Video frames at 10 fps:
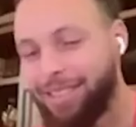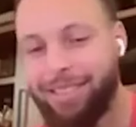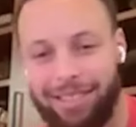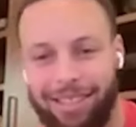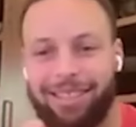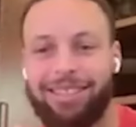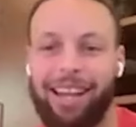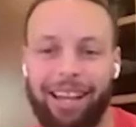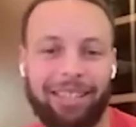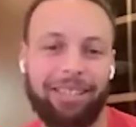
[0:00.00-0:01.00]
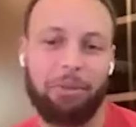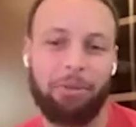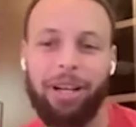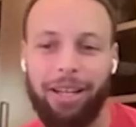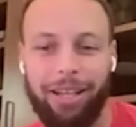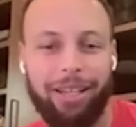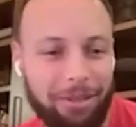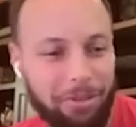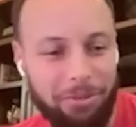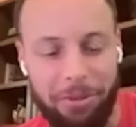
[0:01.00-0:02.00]
This is exactly why
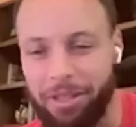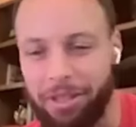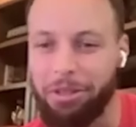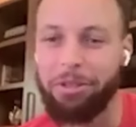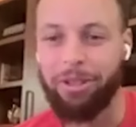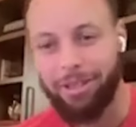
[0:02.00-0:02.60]
we should do